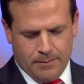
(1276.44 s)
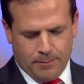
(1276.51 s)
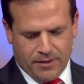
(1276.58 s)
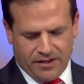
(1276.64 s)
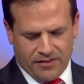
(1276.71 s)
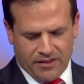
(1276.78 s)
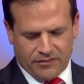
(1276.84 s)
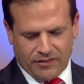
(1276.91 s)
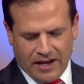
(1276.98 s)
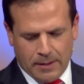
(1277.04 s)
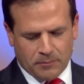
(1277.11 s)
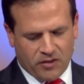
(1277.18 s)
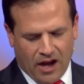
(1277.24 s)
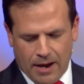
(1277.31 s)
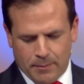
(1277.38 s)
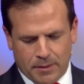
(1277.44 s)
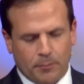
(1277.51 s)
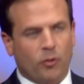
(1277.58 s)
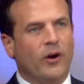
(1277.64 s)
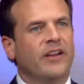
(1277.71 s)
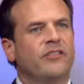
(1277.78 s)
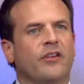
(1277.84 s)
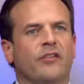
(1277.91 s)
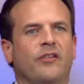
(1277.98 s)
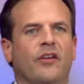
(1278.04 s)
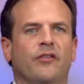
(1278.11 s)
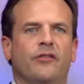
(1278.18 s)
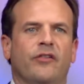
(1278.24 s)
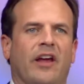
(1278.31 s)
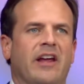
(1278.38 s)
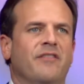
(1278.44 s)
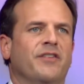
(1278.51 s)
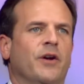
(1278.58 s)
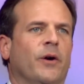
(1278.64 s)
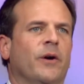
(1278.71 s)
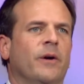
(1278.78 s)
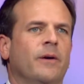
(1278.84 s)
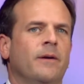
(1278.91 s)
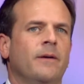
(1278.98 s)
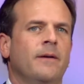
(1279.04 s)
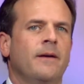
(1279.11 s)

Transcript: but at the same time embraces his Savior.